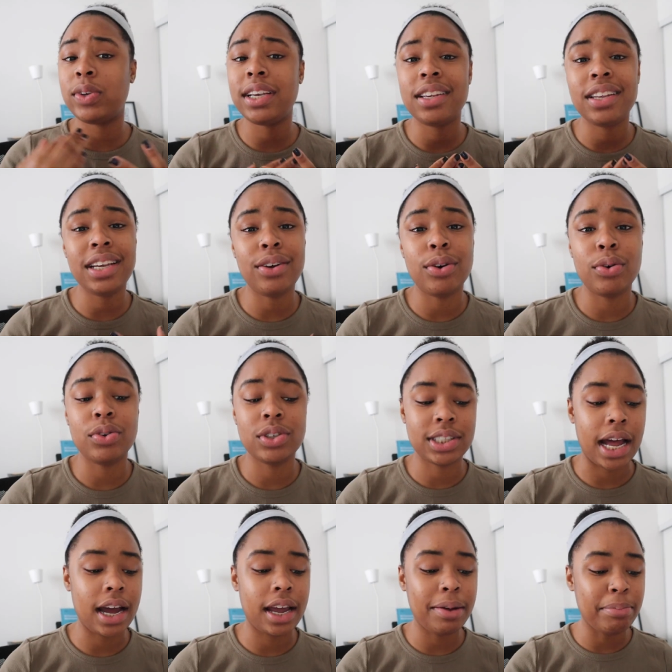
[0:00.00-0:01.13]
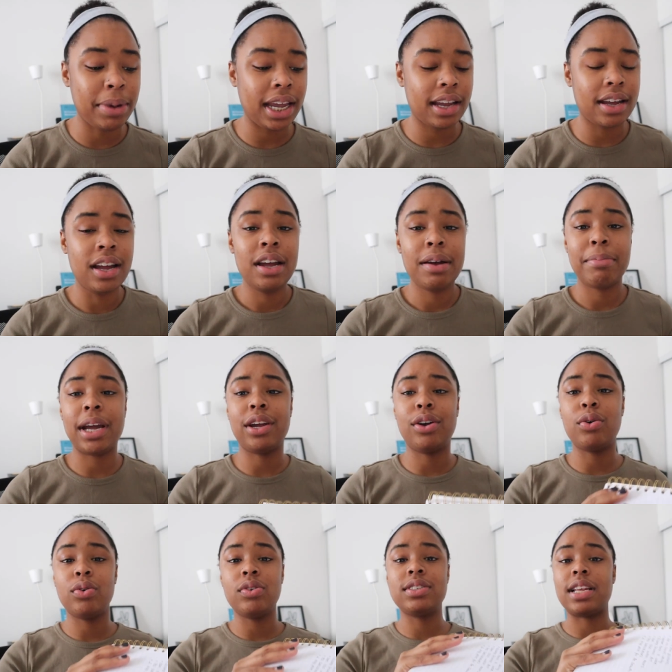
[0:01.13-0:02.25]
weekly goals. I make my
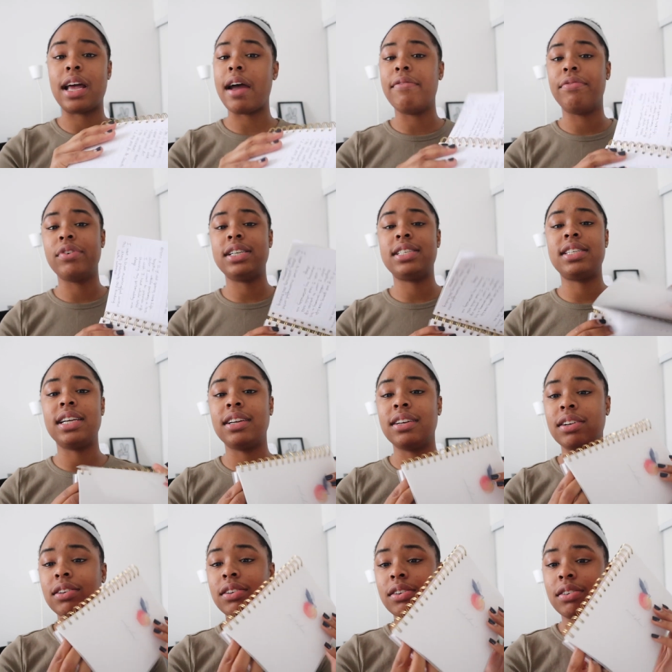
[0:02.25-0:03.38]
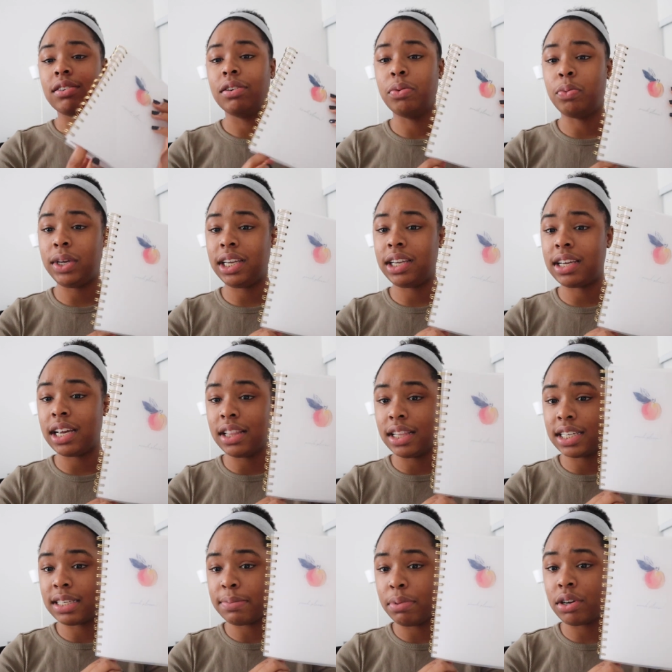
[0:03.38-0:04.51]
goals every single week in
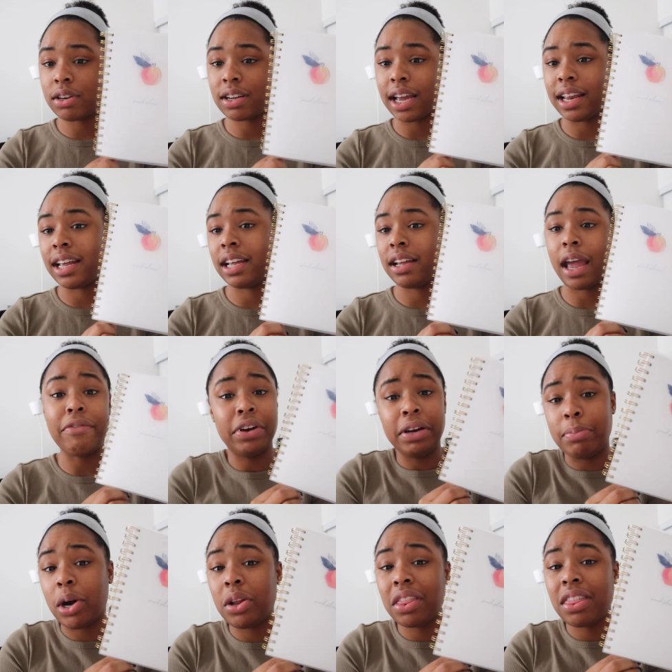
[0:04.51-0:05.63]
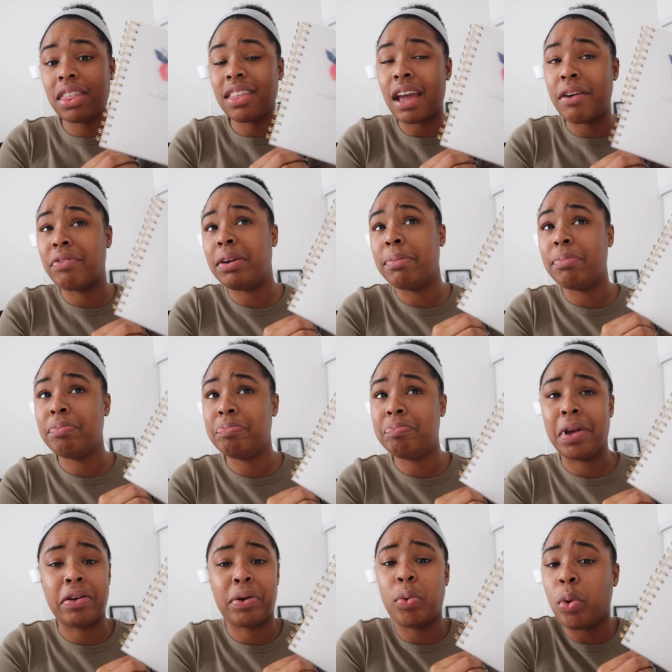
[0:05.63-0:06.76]
this book and I, every month, every
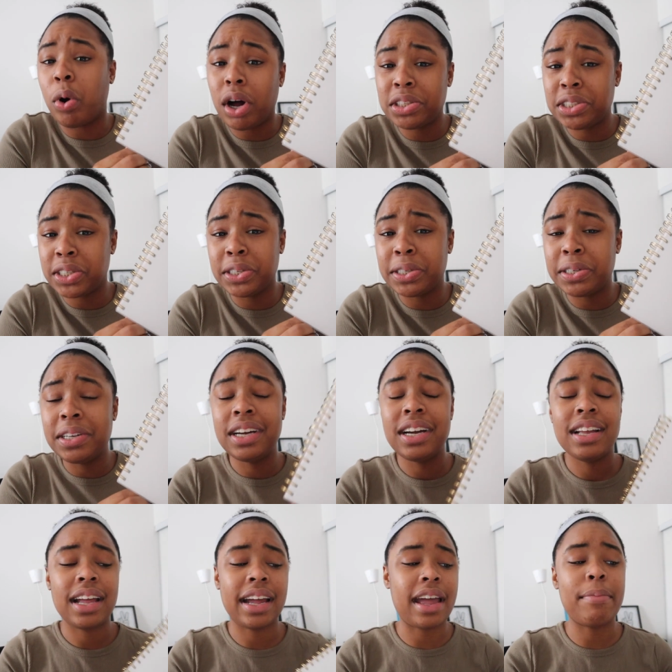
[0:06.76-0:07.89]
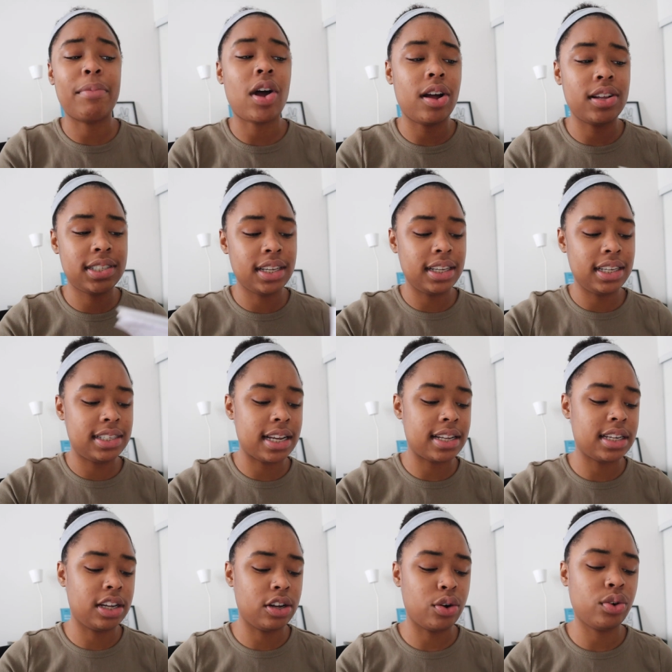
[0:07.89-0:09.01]
quarter, like I'm constantly
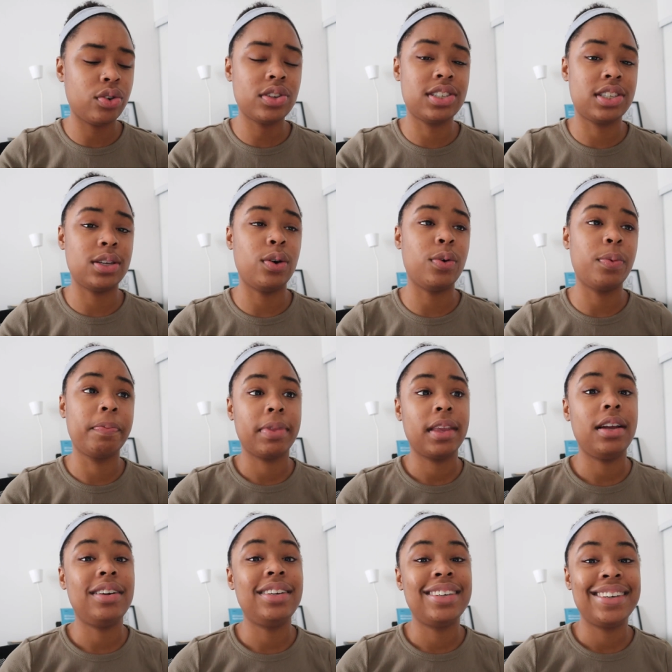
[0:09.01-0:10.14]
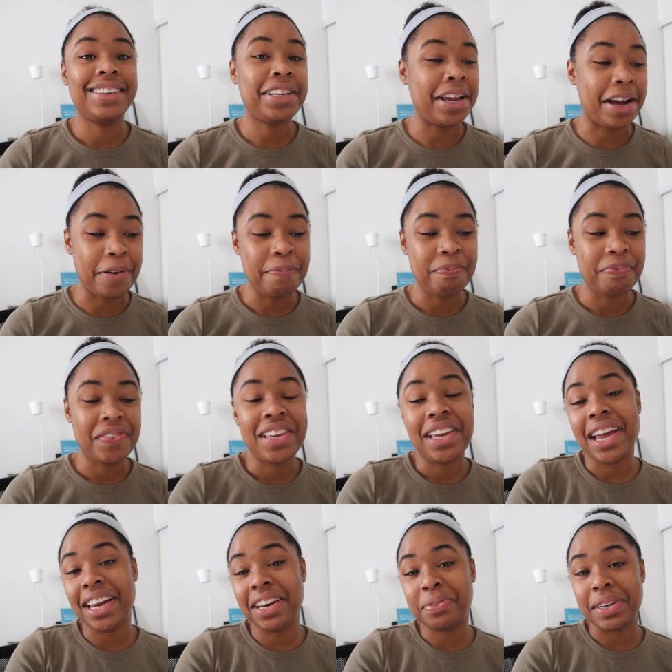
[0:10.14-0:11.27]
setting goals. So yeah,
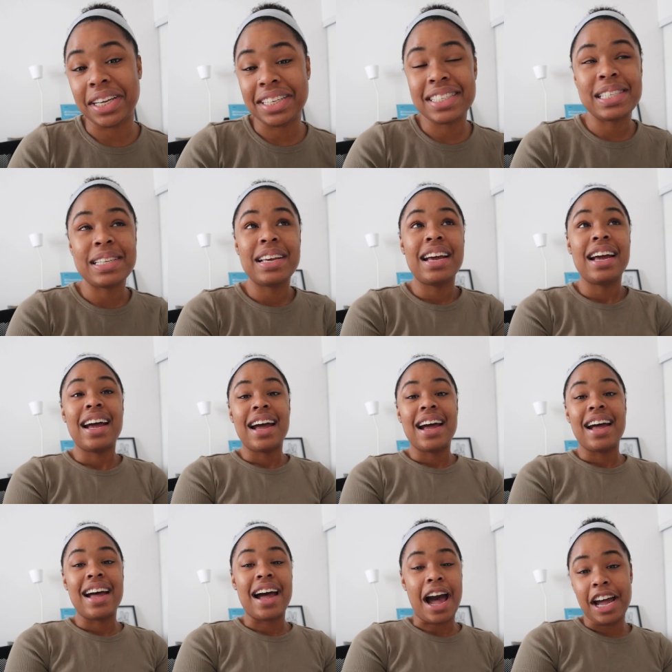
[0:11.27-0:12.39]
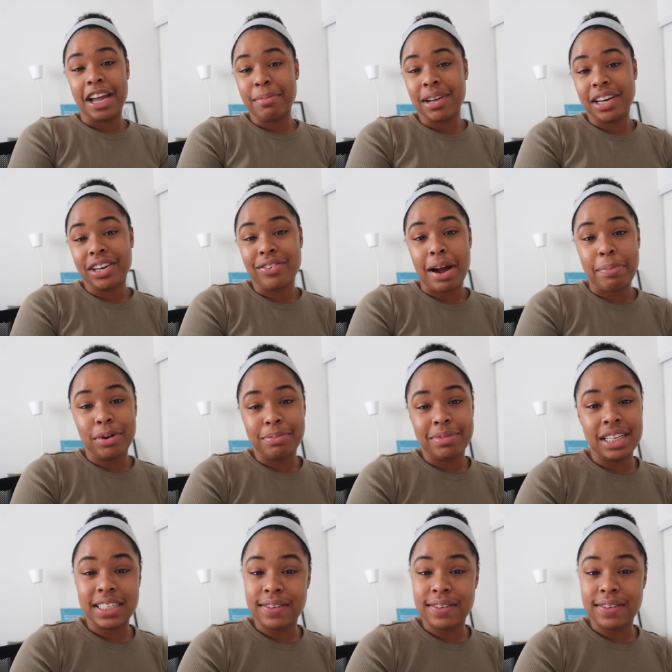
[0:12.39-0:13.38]
anyways, I am gonna wrap up